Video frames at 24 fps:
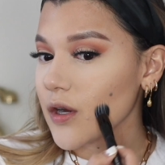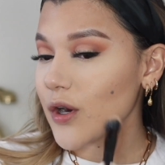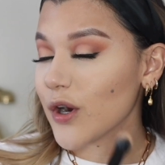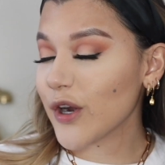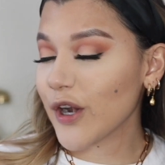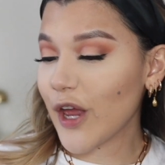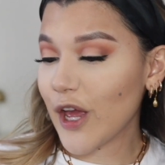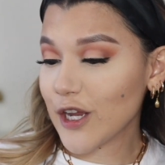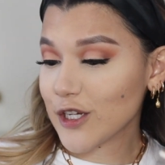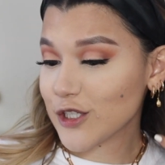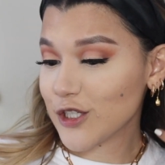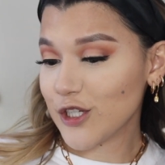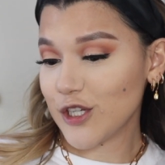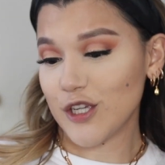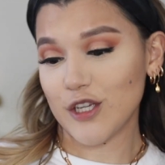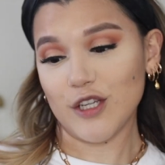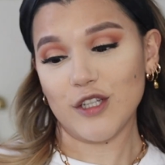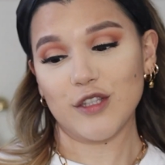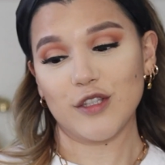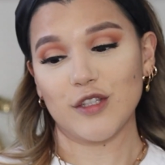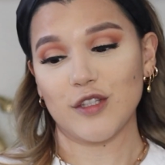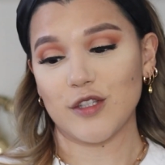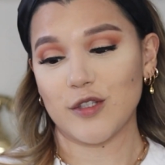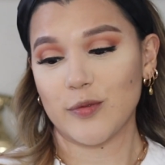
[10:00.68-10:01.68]

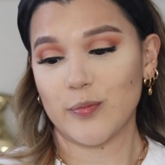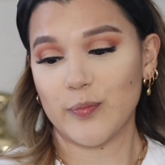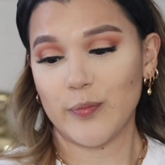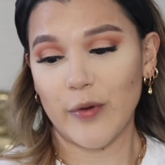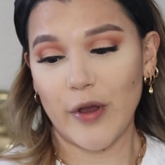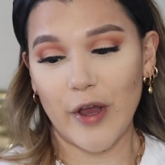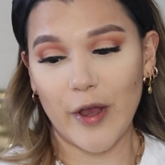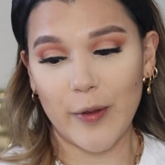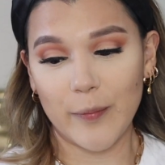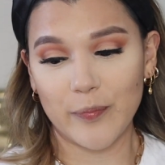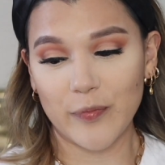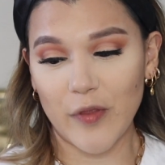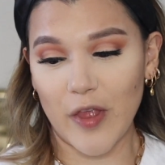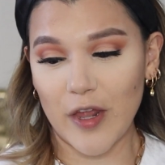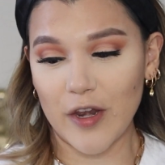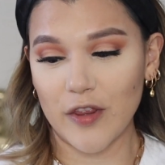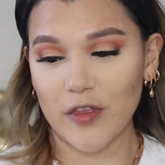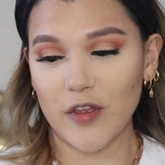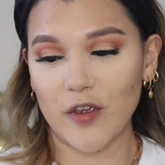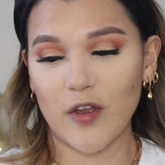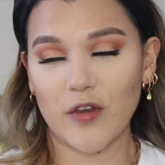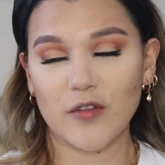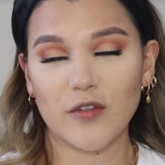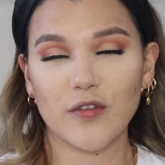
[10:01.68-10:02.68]
Kardashians, but
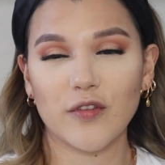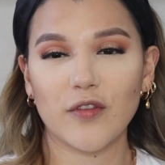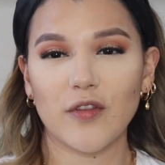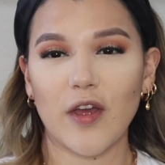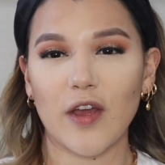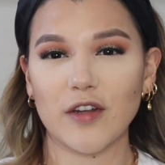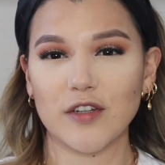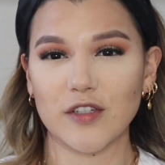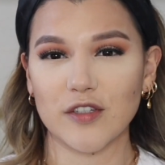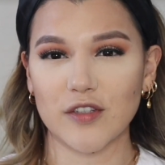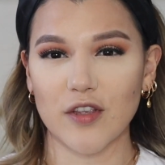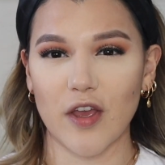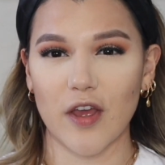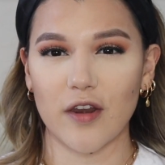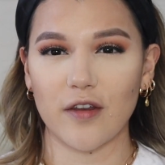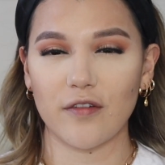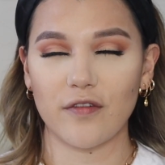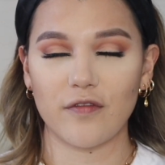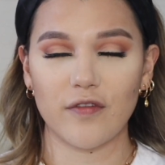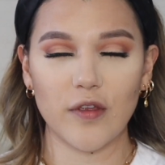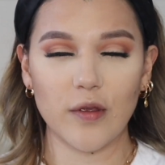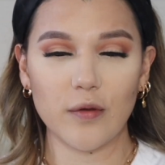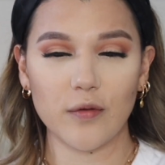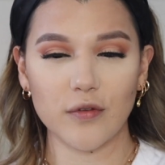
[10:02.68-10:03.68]
anything other than that just kind of
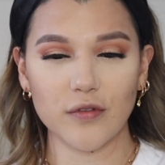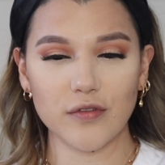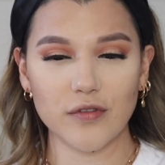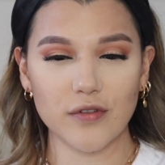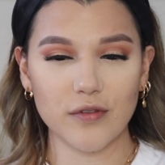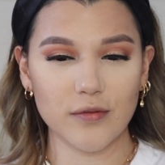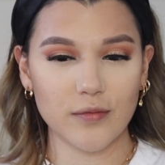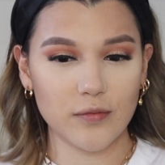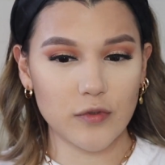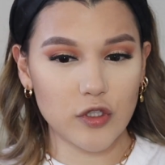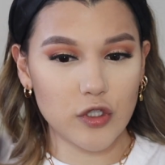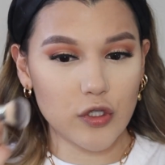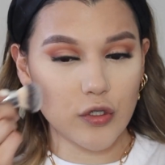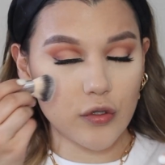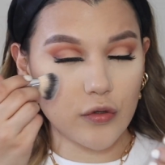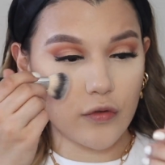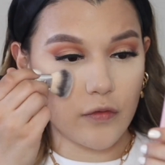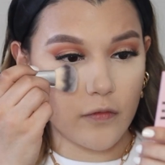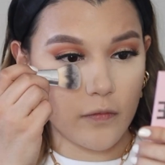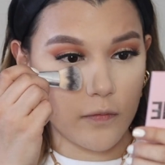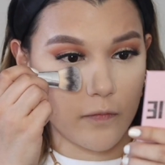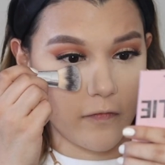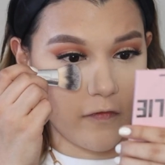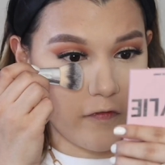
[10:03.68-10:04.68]
feels
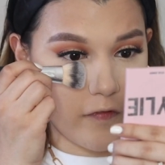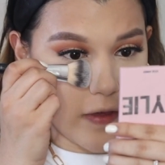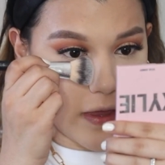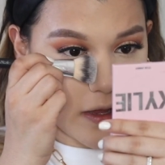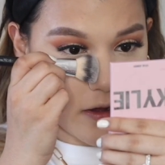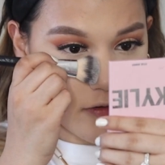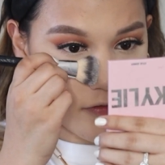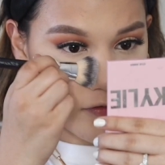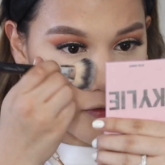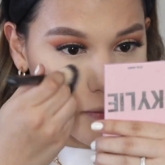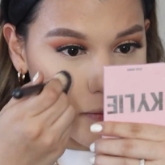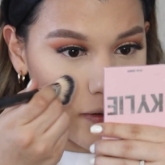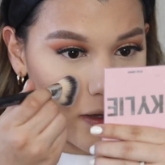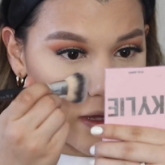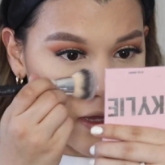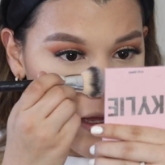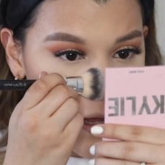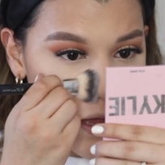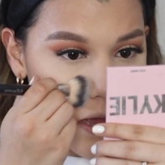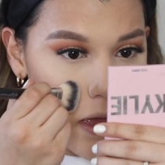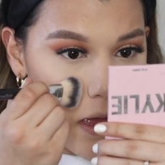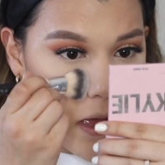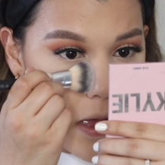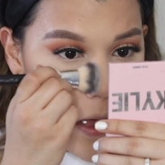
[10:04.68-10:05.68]
too fake for
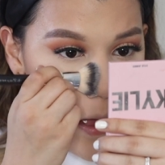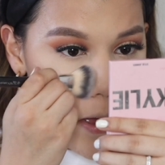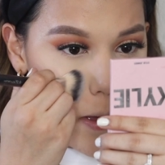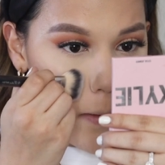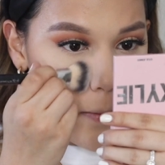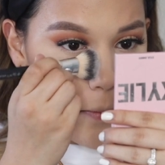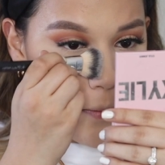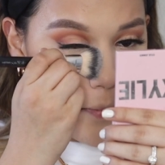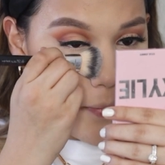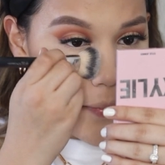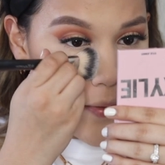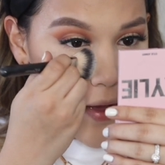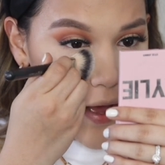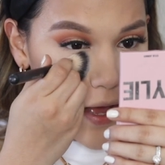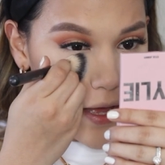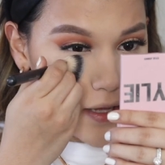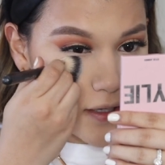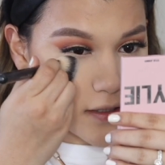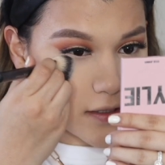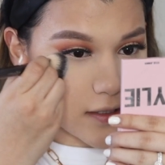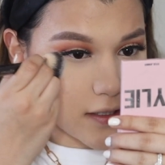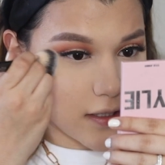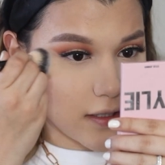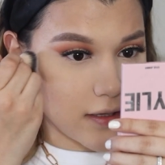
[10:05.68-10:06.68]
me.
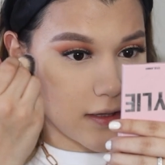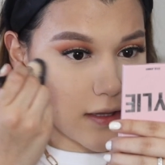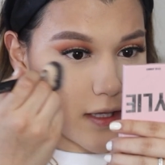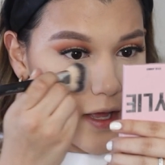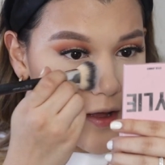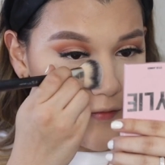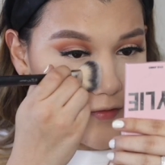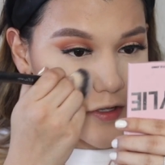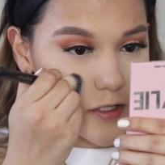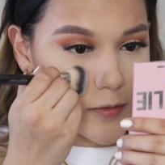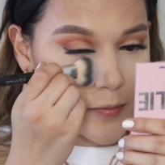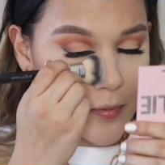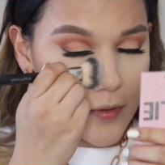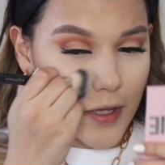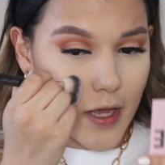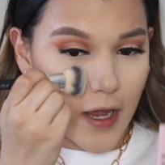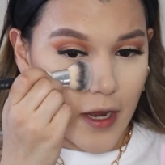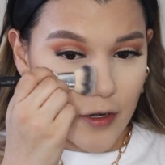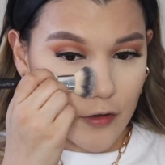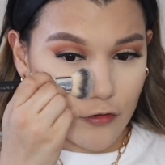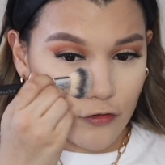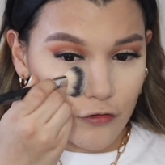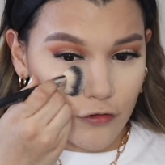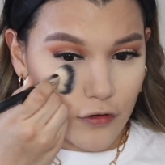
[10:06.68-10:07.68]
But Love is
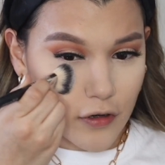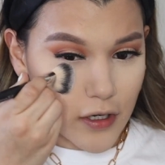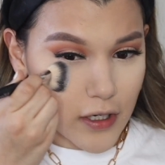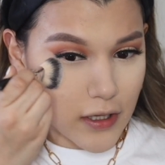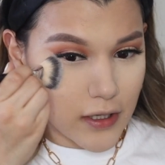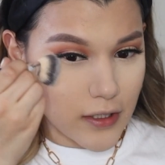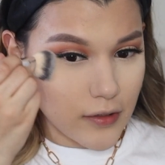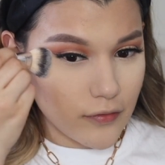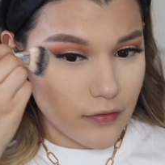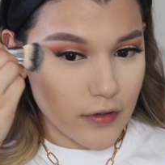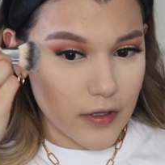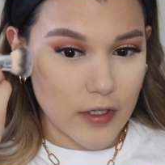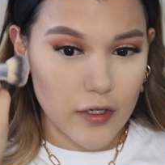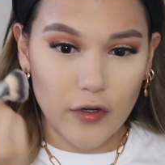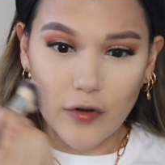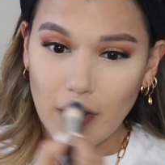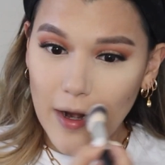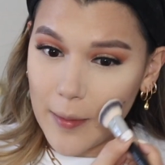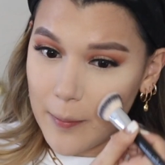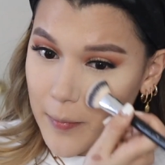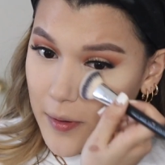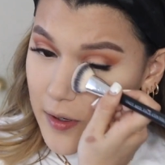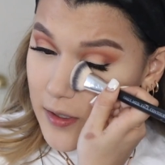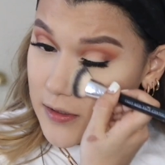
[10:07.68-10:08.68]
Blind really, really
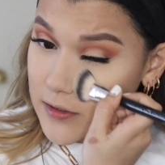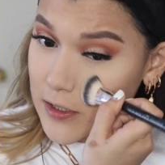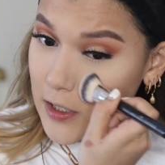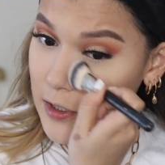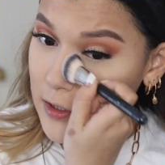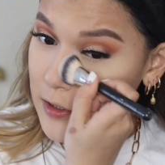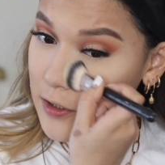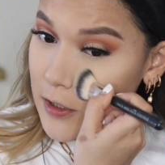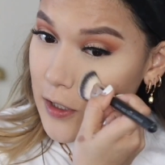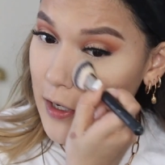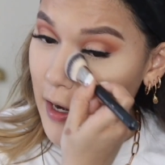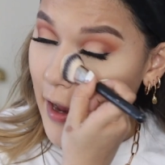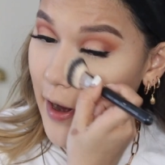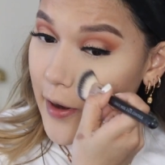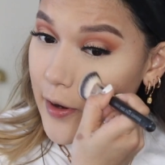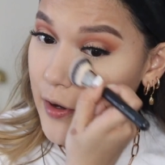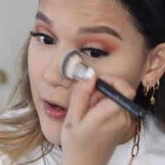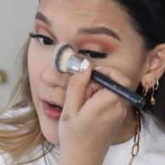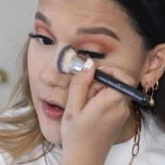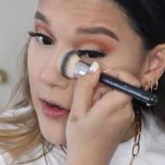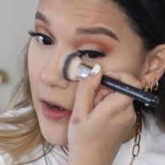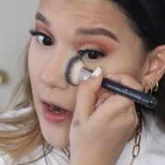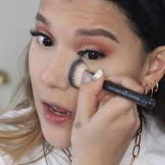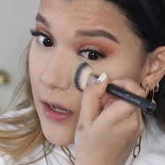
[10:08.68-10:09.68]
grabbed my attention. I
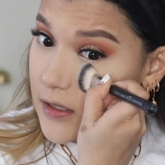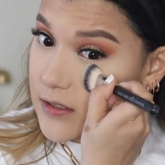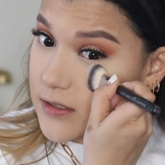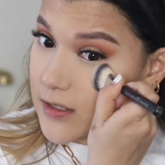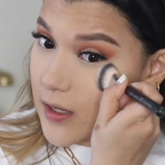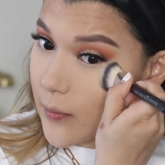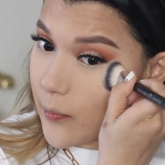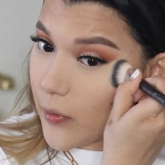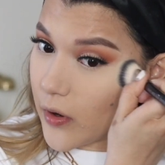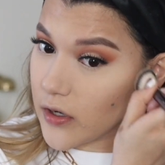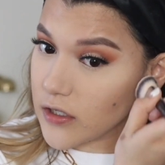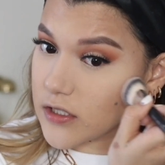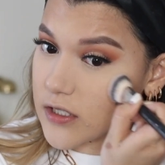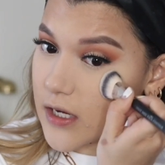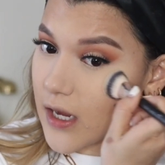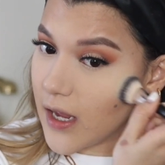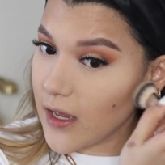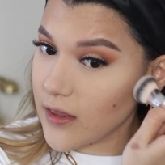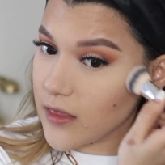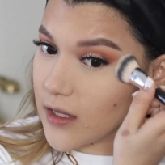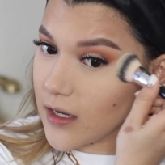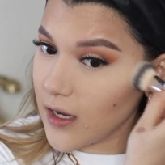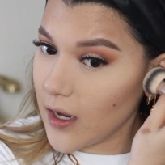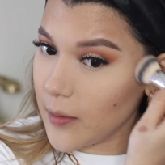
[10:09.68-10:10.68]
could not stop watching it.
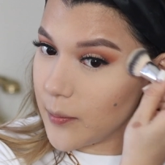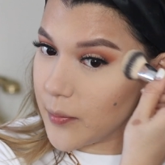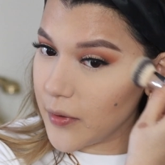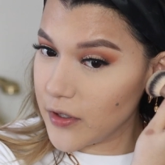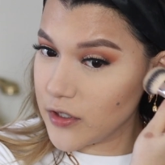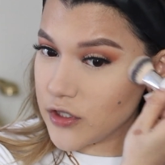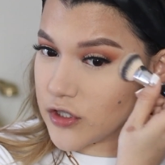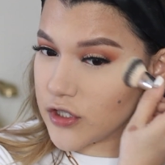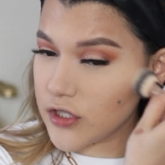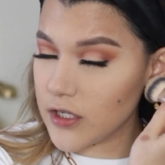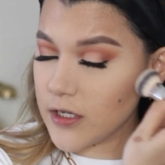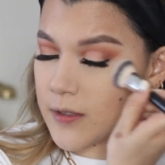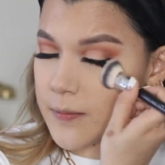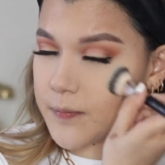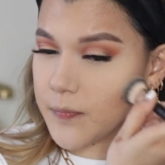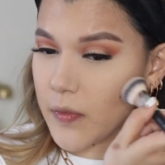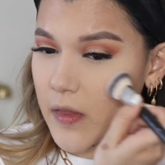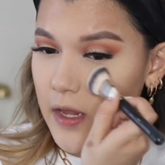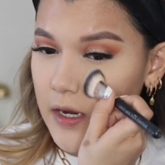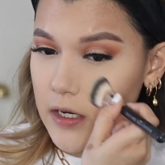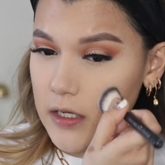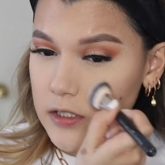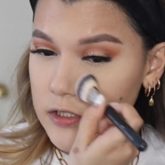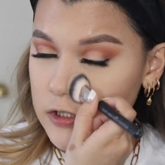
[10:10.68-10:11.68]
I think I binged it
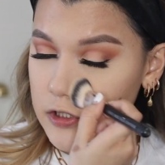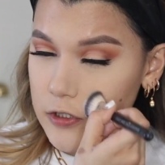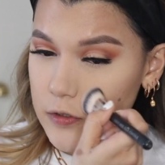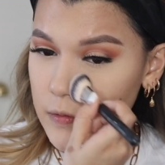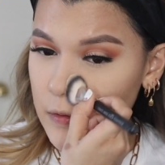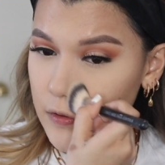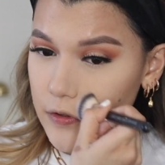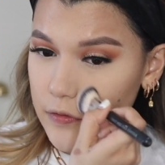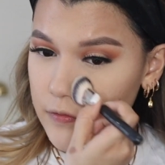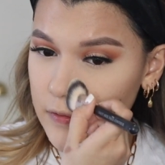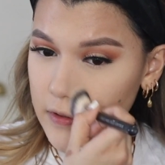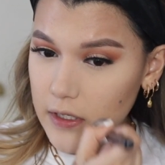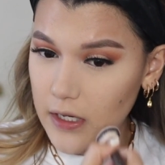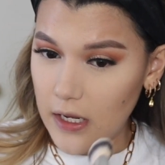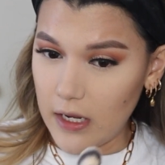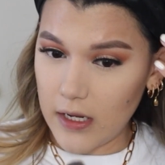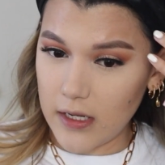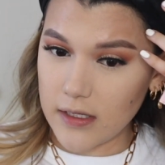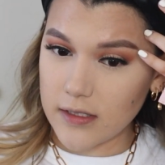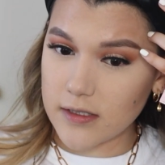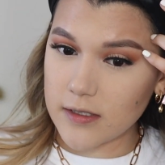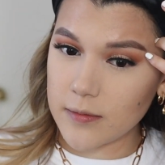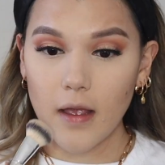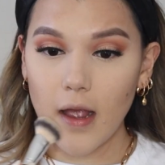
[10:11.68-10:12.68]
like in 2 or 3
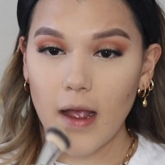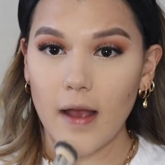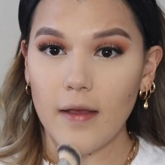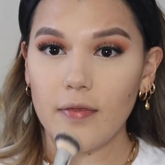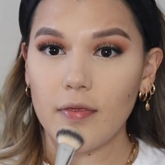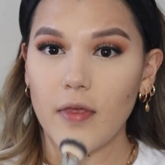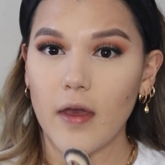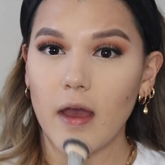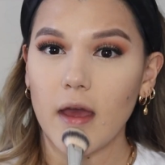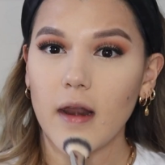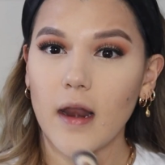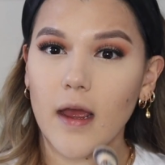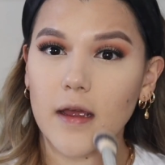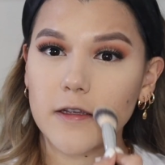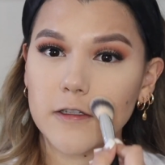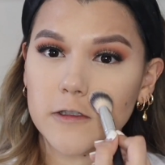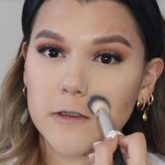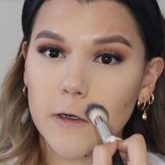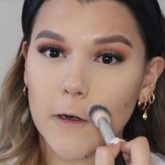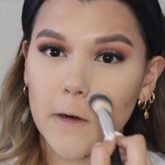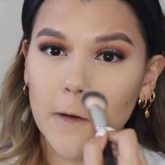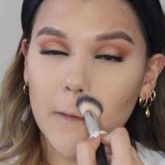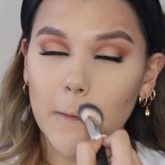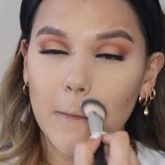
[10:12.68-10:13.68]
days. And then I
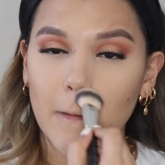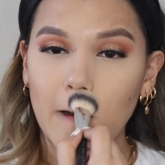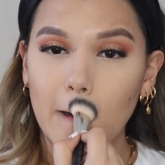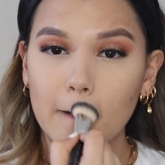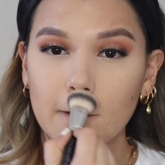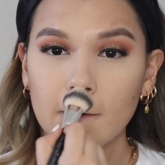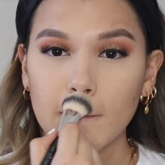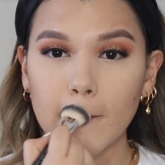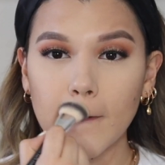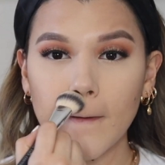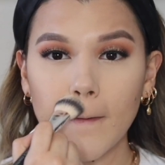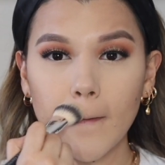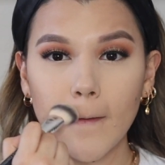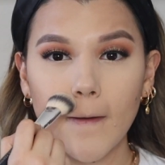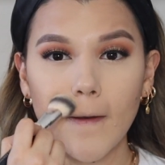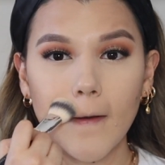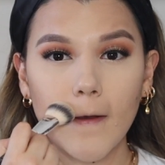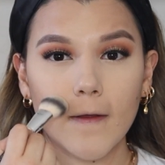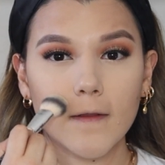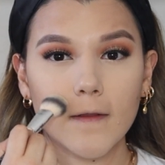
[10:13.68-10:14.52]
started watching